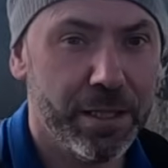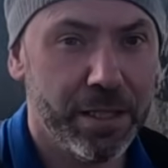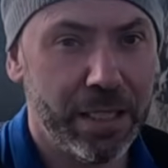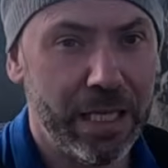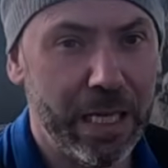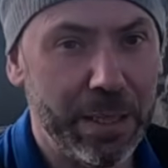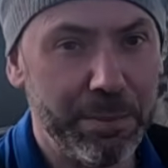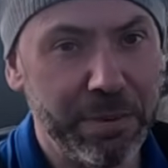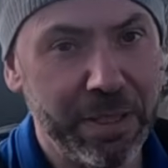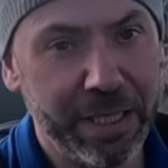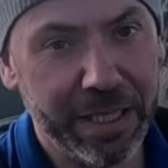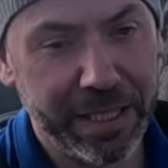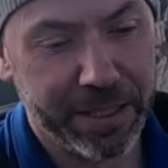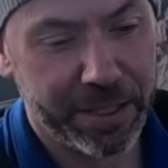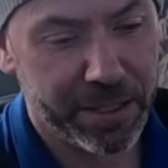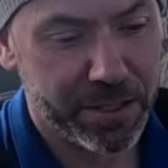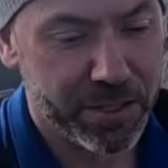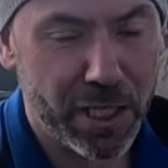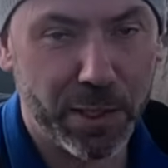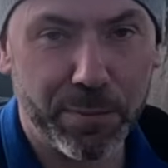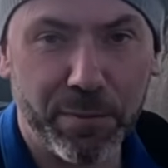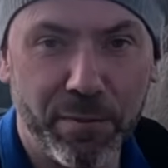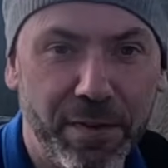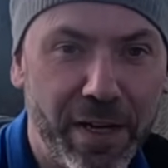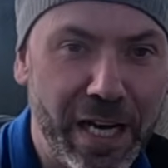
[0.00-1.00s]
I'm nearly at the
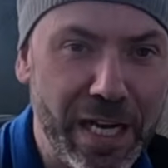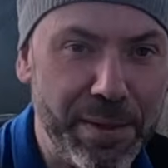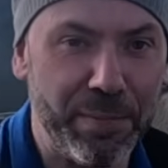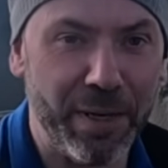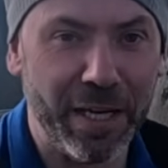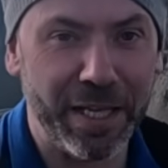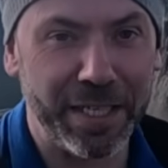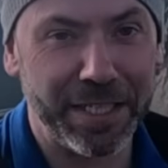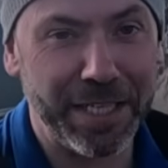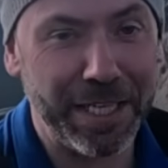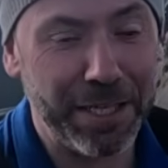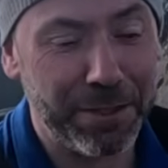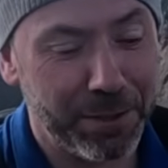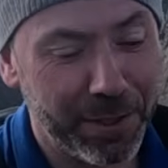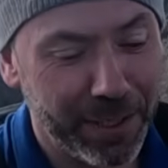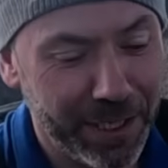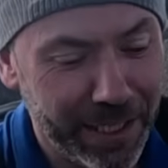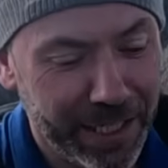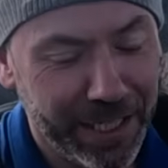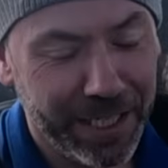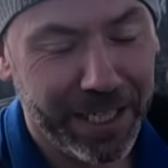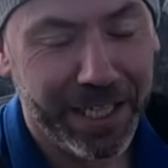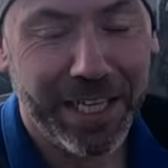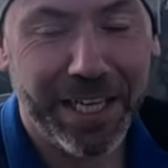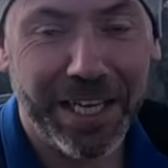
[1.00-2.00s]
top of High Pike now,
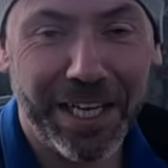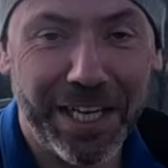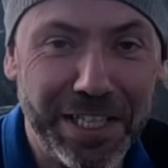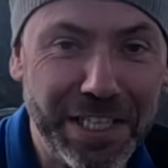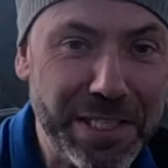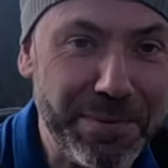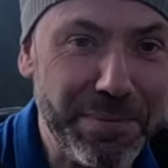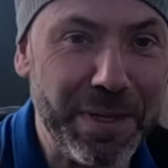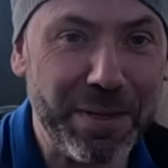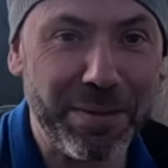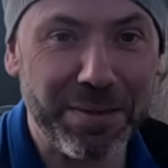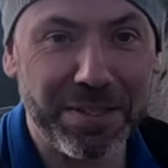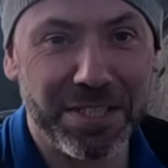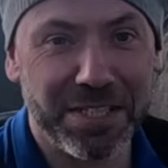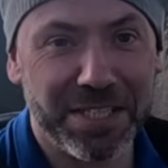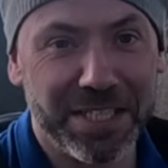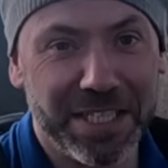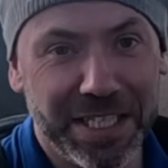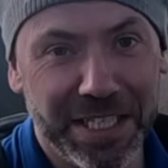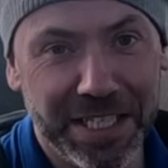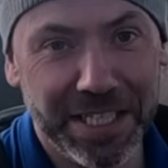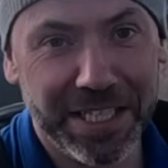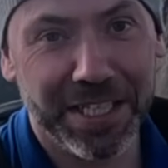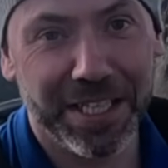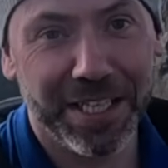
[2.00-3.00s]
and you'll be able to
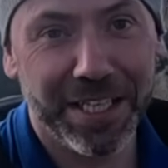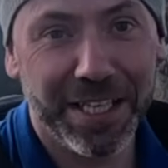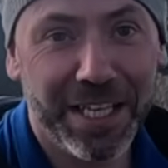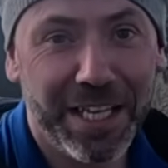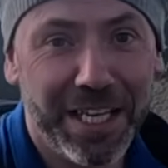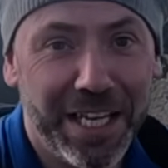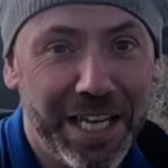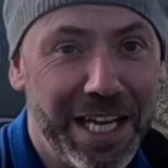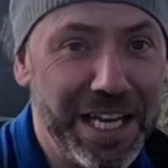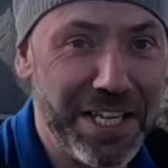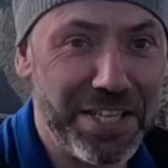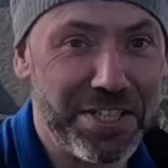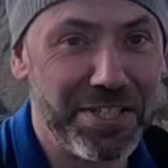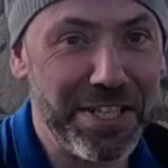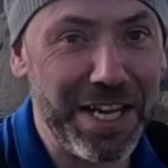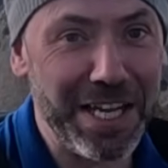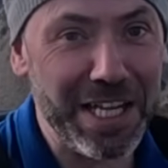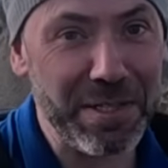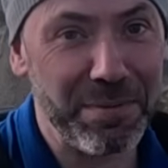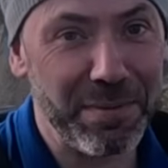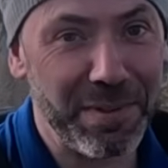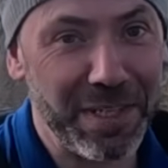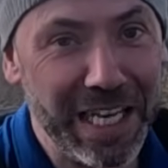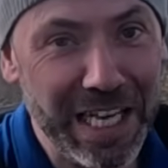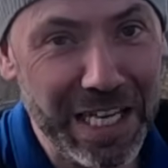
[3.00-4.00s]
see High
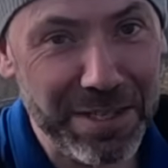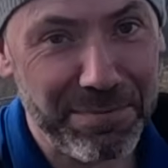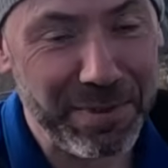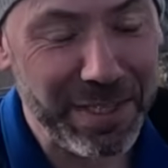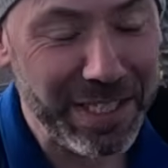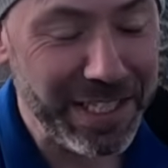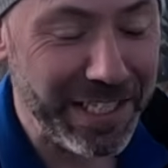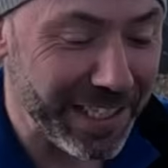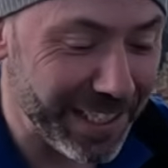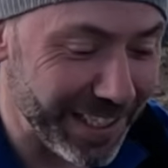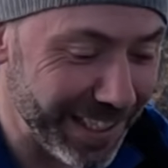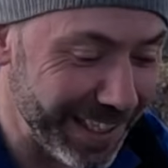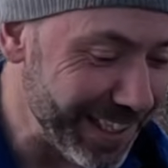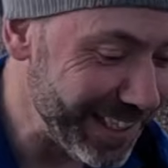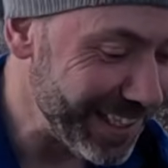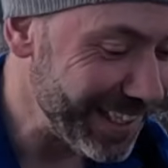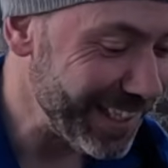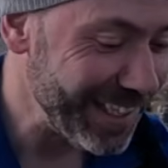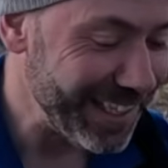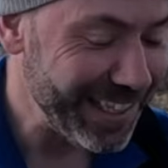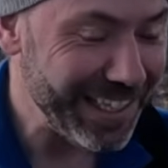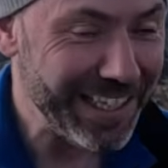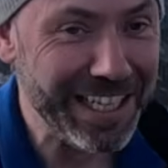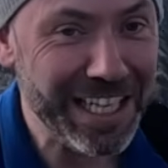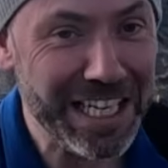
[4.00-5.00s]
Stile behind me,
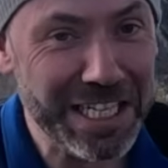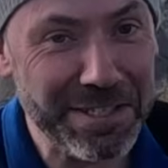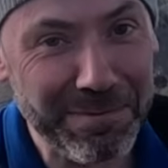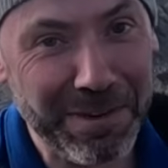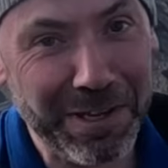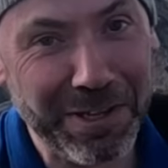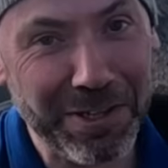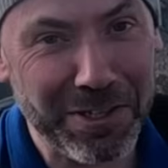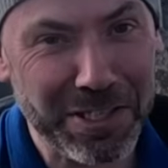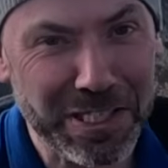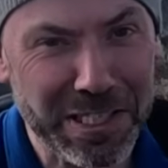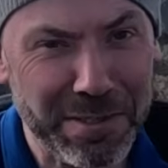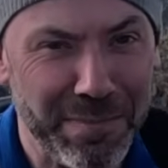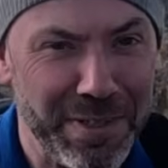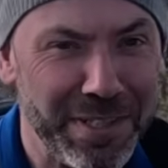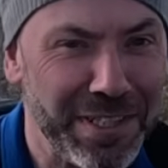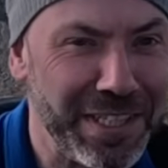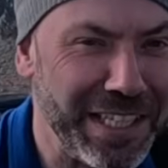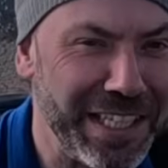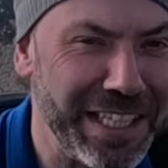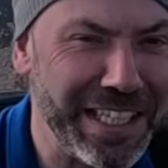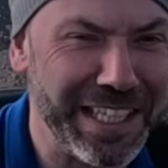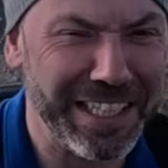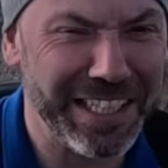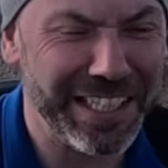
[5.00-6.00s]
and you might also be
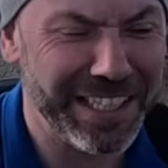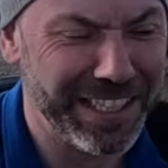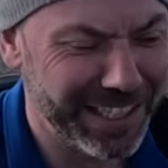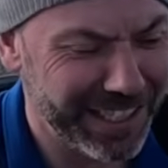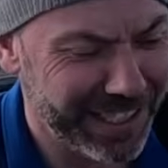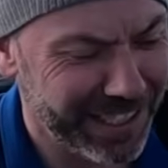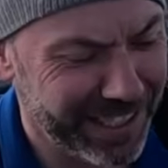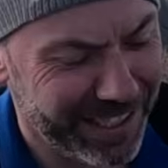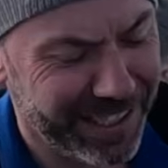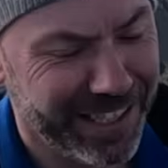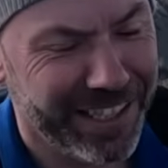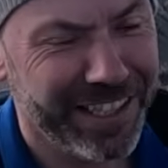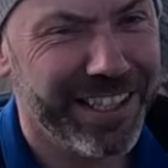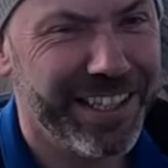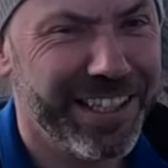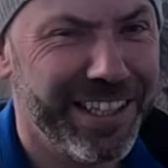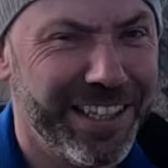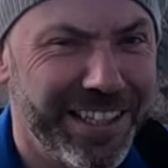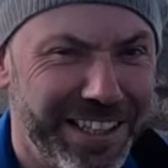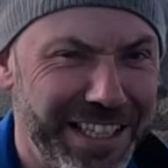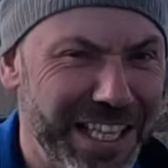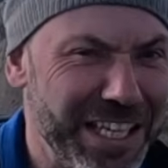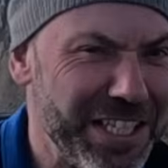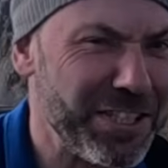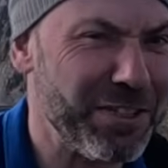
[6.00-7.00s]
thinking,
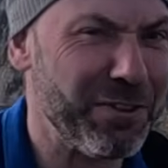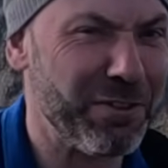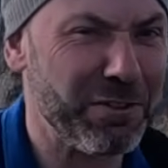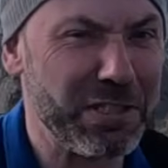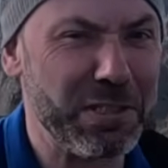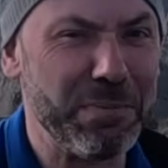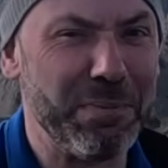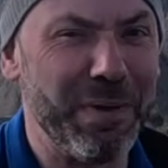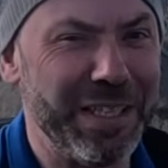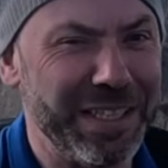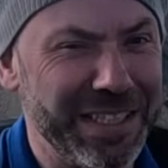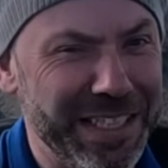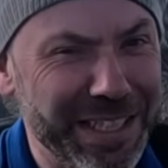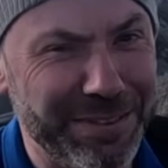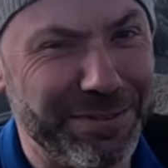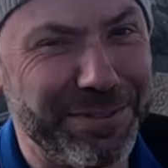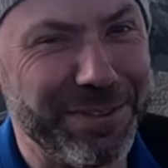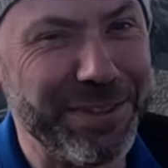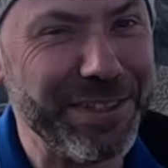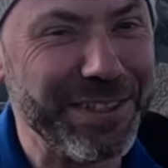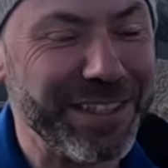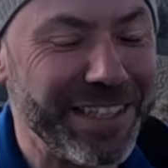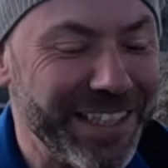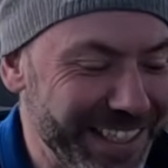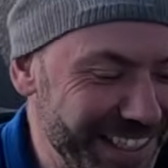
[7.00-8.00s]
this looks a bit
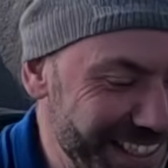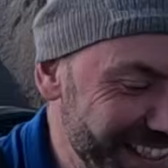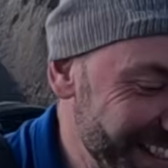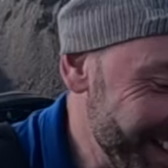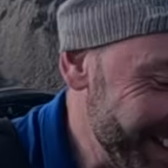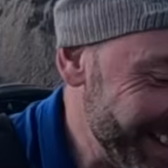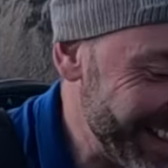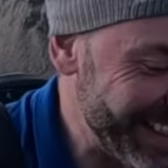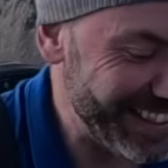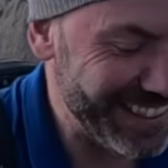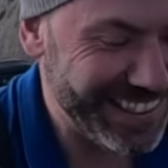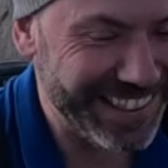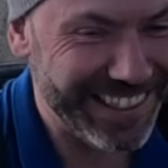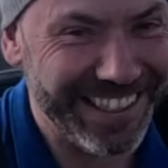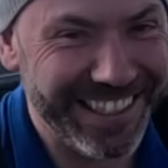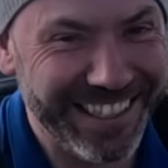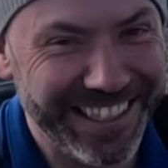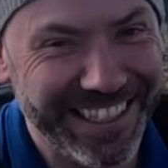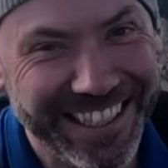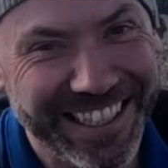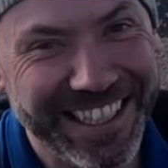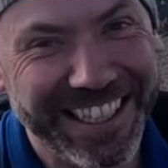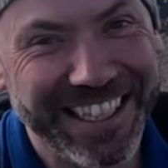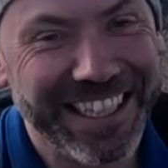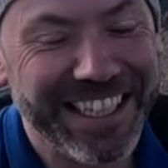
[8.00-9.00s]
different.
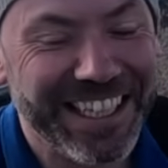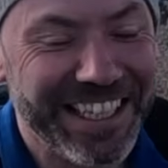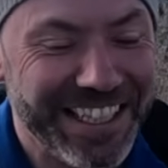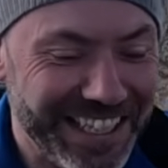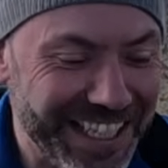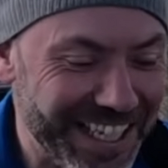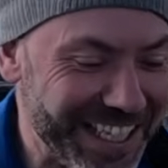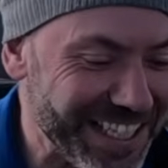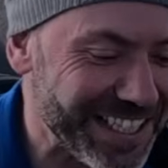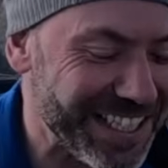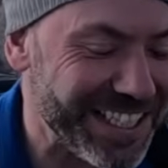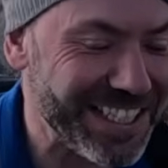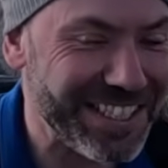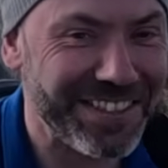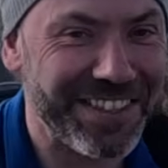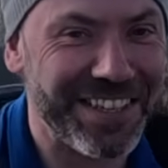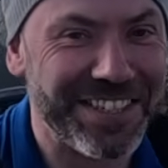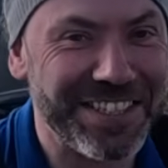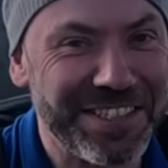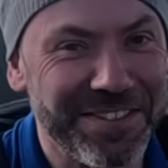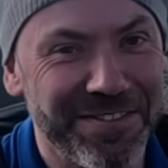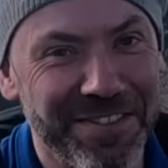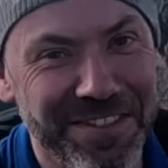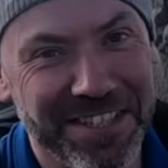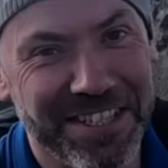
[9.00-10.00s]
That's because I
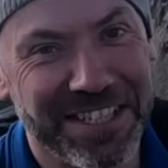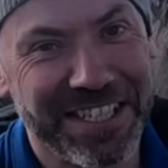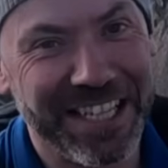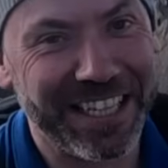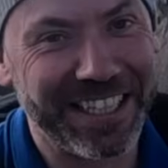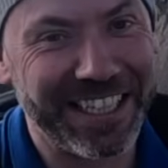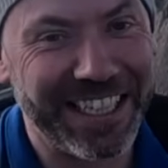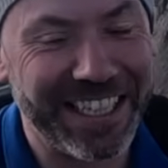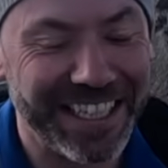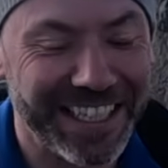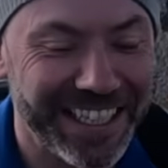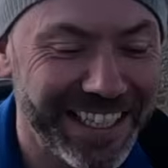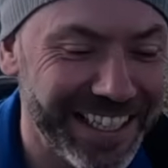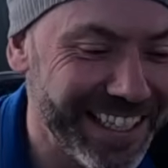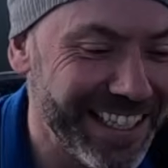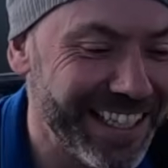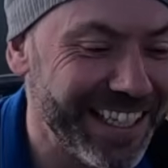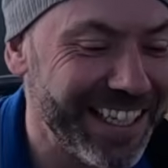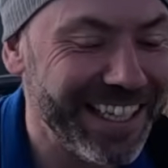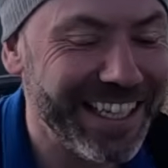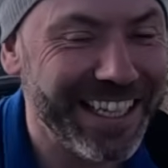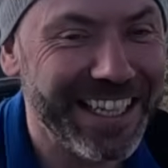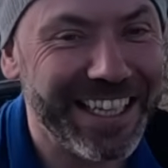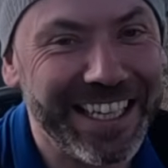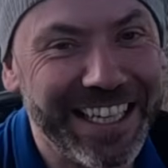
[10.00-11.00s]
got something to sell you.
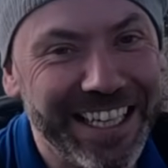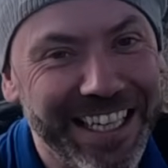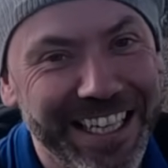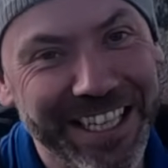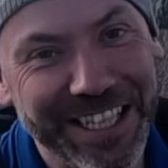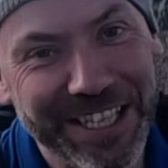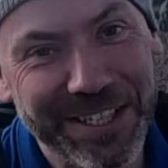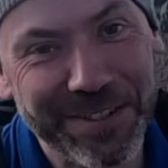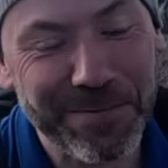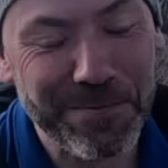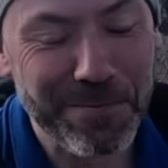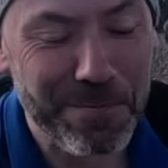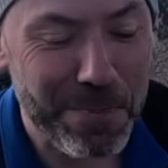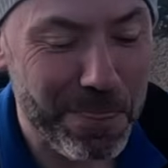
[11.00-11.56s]
I'm